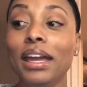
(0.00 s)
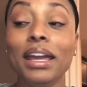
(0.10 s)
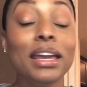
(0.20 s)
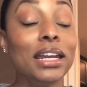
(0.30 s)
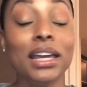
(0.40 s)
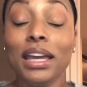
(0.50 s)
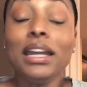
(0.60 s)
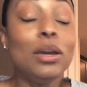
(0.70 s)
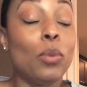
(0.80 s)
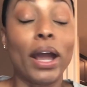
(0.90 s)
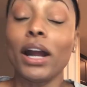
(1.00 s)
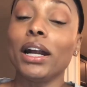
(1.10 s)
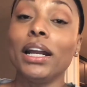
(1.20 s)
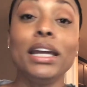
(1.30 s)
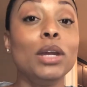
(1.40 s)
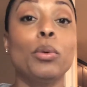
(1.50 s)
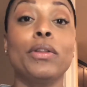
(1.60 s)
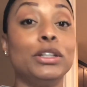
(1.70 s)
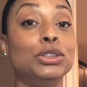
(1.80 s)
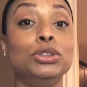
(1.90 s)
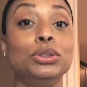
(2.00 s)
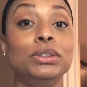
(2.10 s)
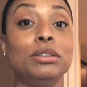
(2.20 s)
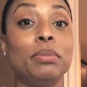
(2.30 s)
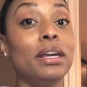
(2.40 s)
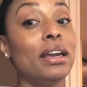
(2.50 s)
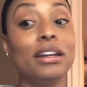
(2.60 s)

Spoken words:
in anywhere that you choose to be.